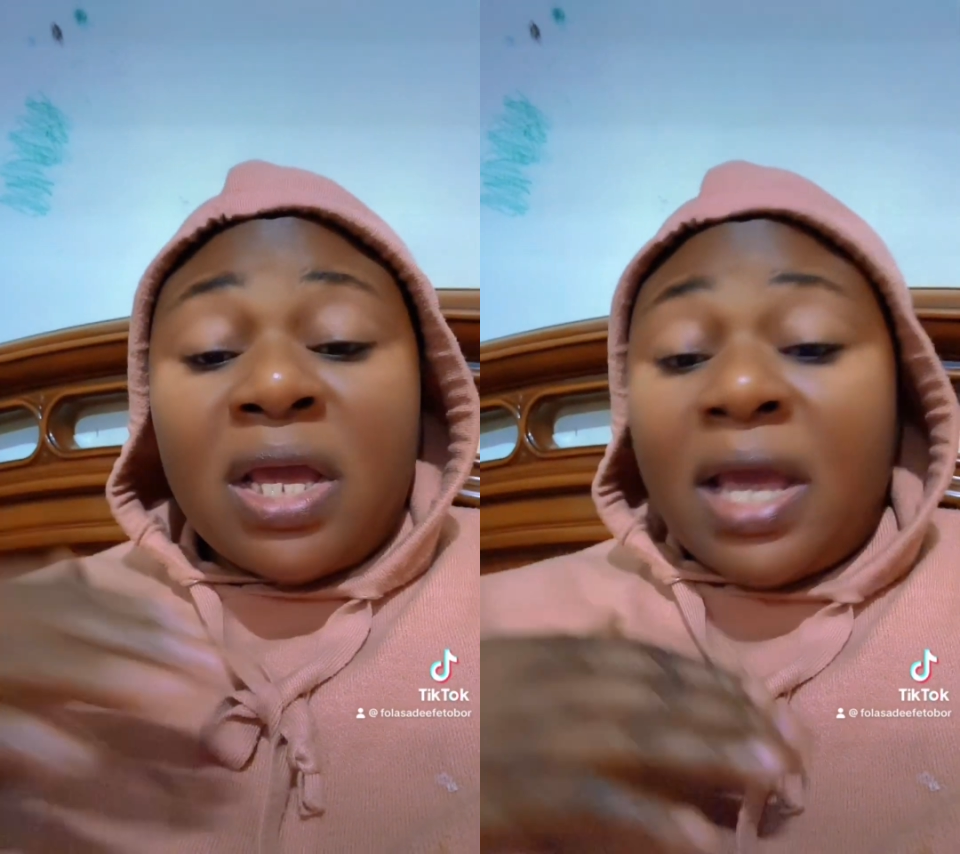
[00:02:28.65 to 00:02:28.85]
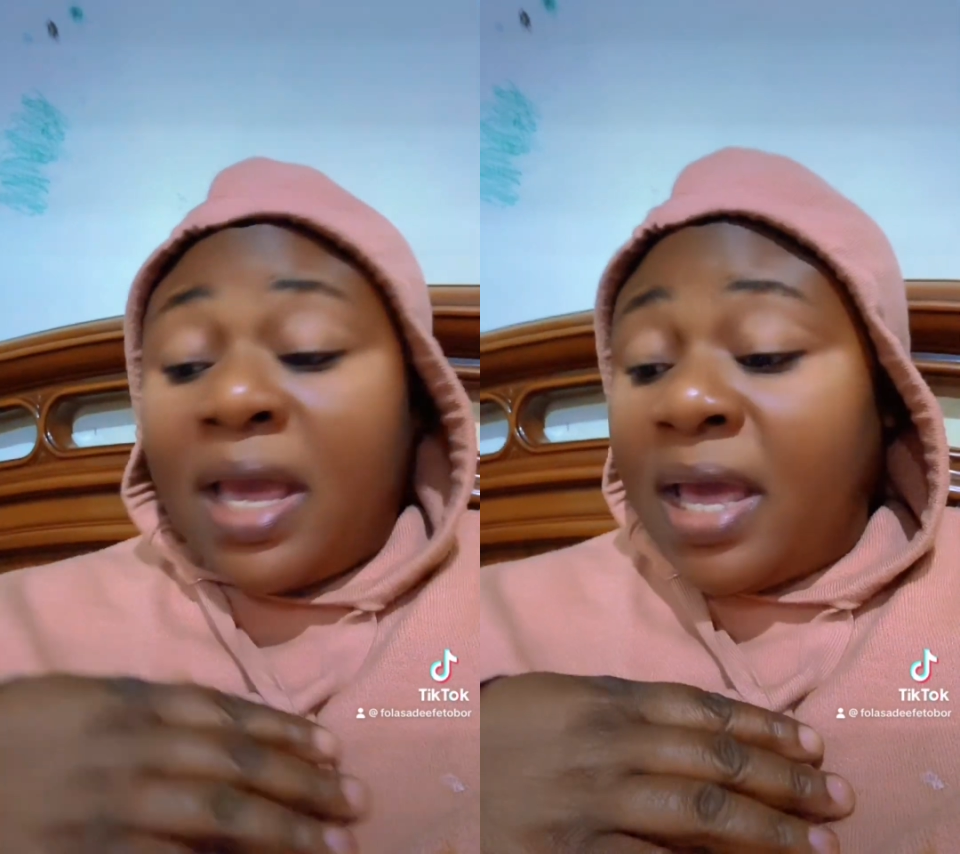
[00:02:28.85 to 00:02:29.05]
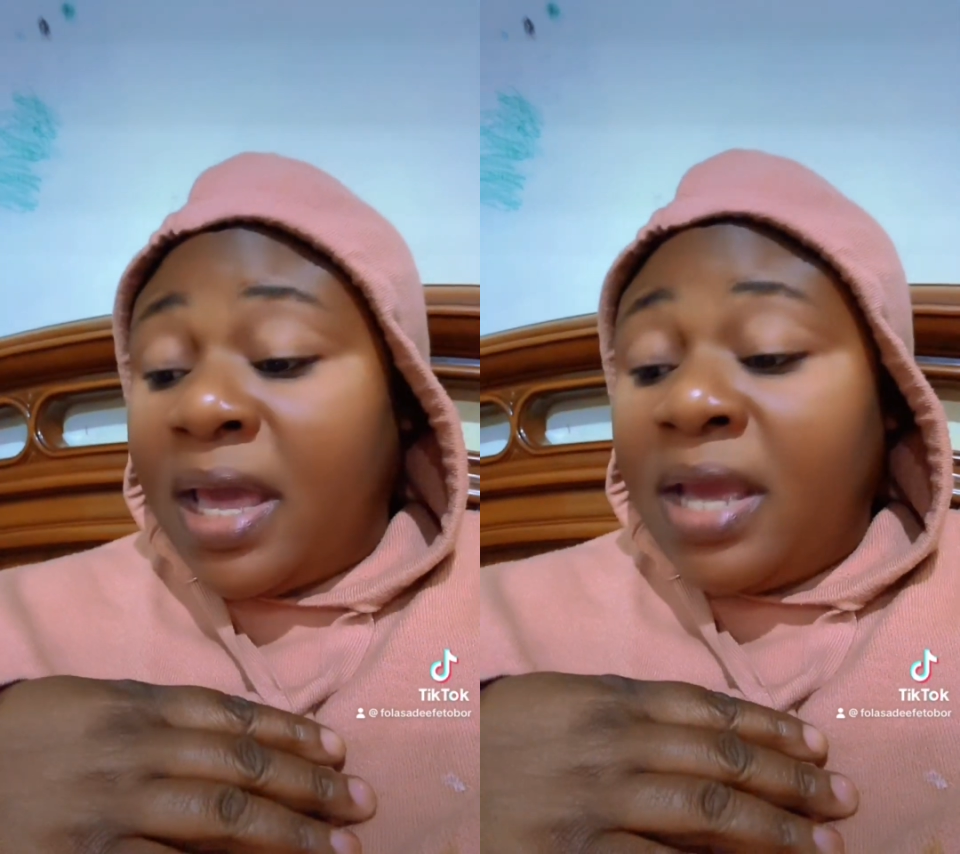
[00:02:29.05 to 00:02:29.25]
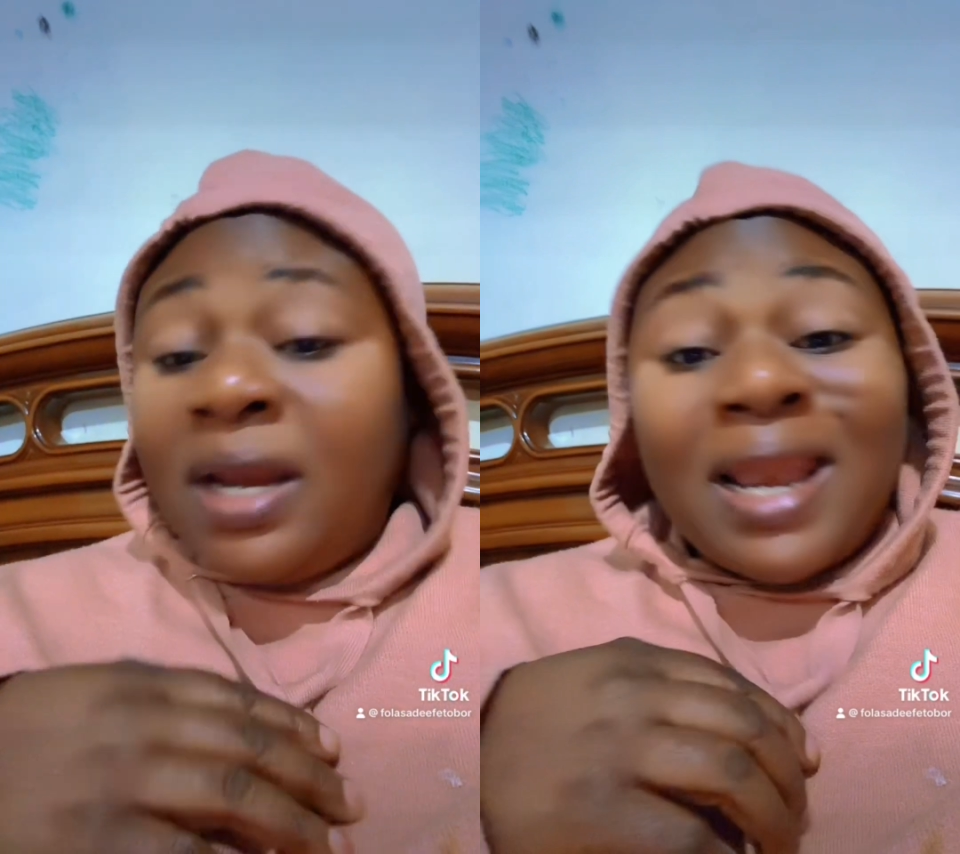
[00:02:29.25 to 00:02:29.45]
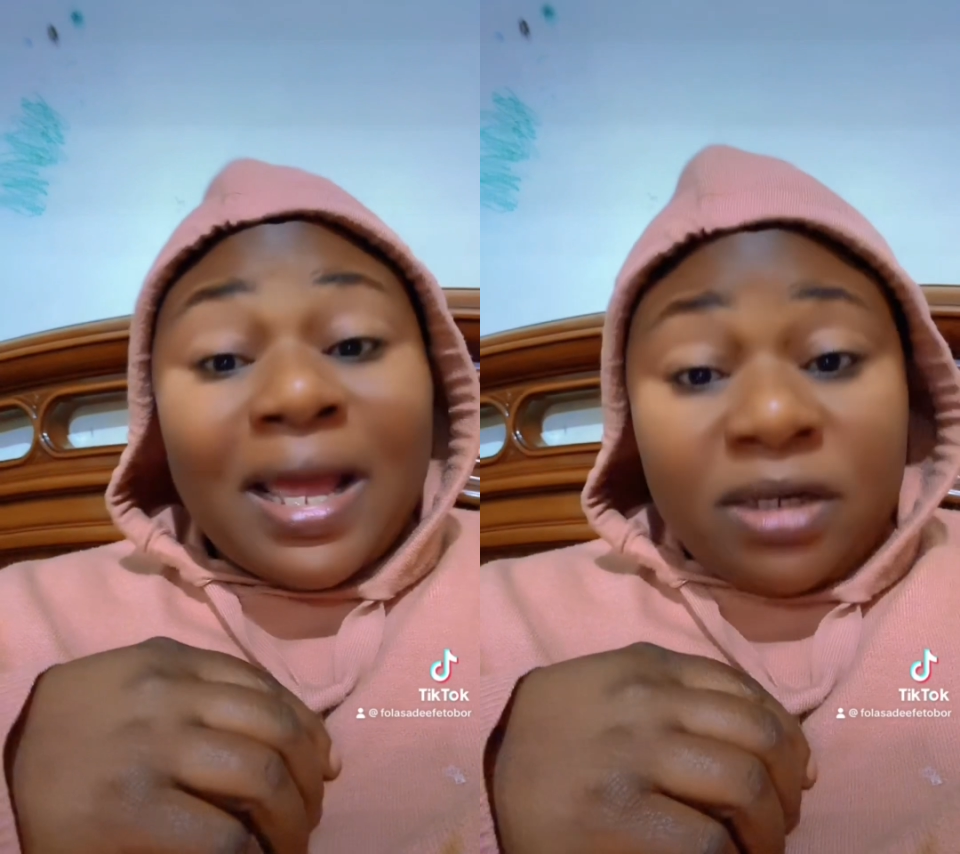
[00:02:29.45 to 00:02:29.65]

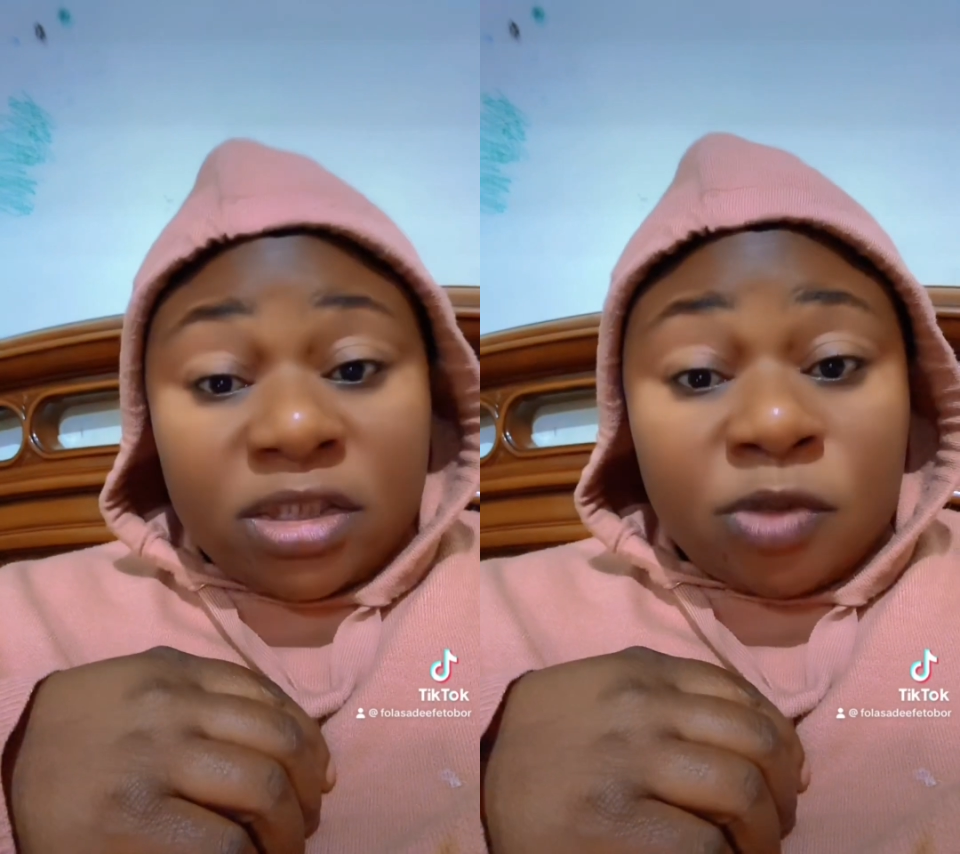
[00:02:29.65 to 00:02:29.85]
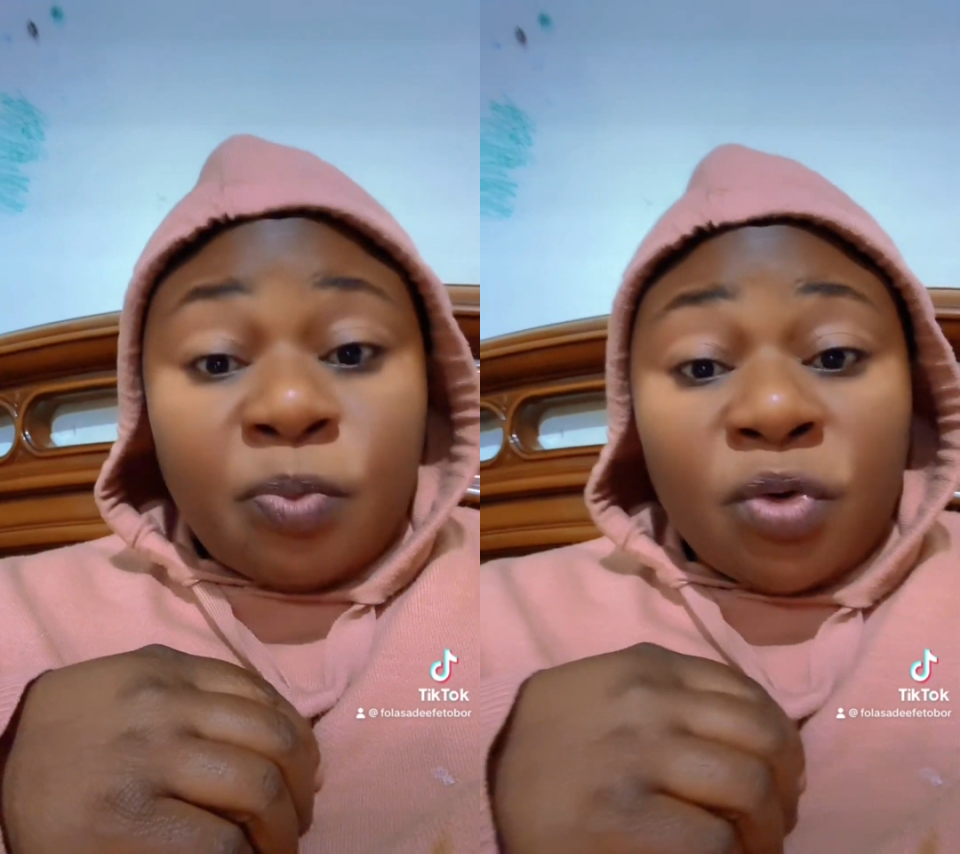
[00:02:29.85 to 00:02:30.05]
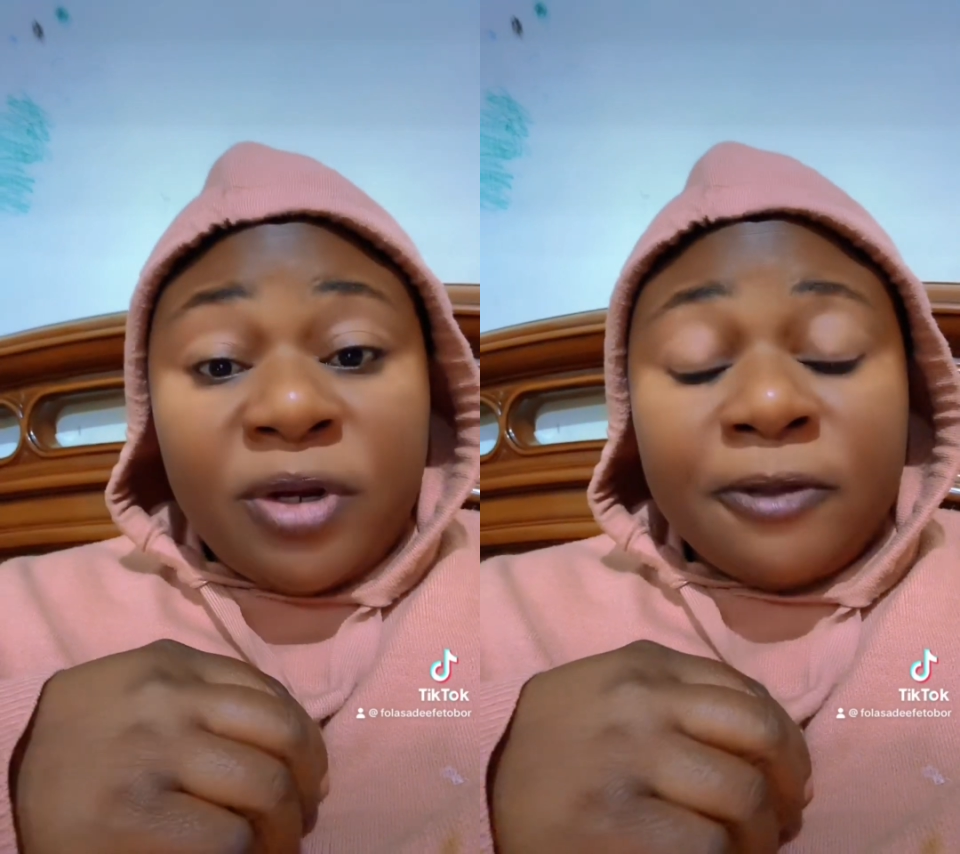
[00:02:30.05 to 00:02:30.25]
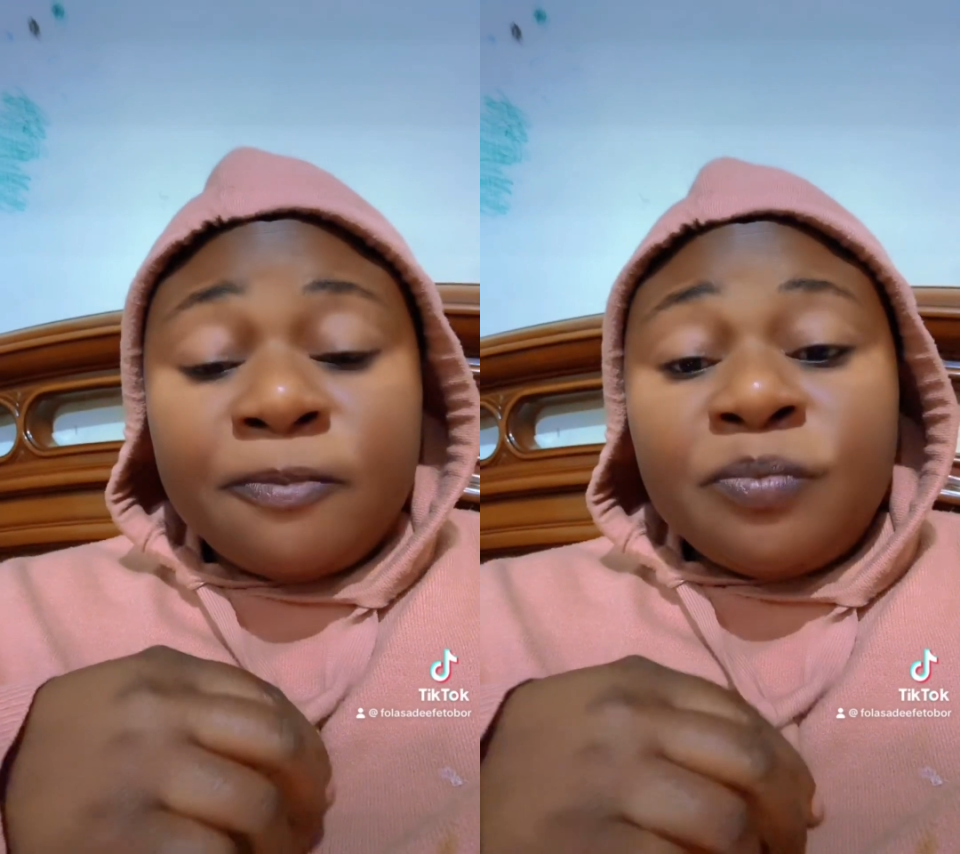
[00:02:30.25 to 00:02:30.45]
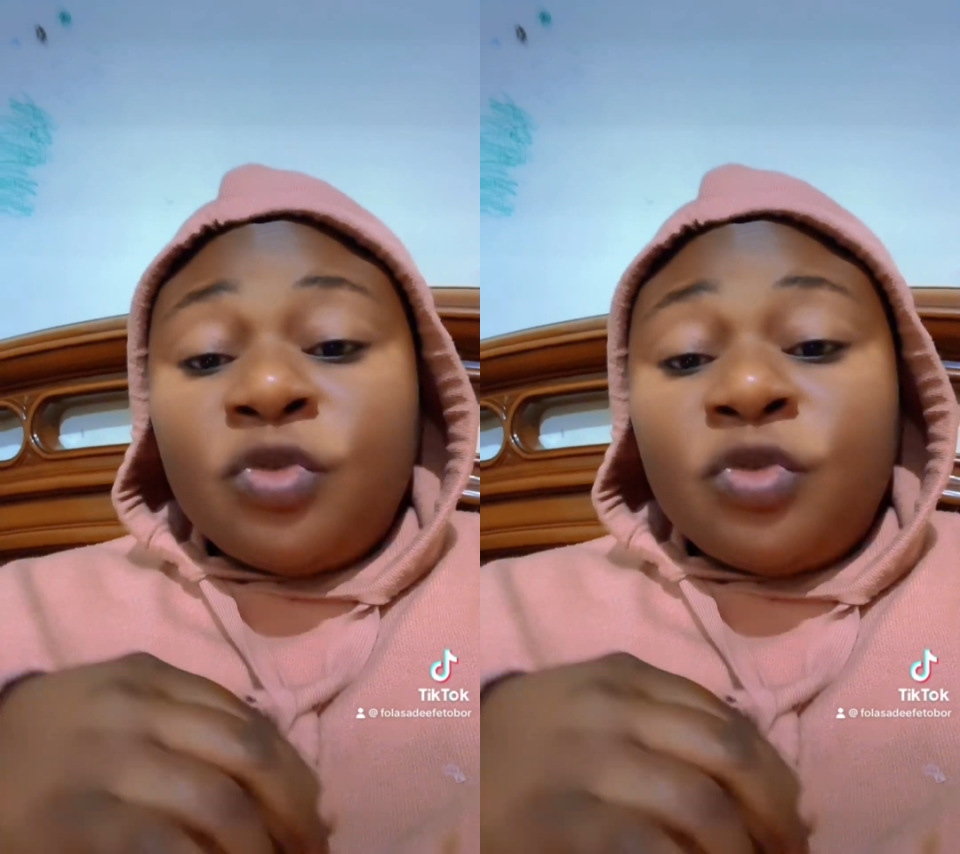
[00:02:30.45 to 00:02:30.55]
in Ladispoli.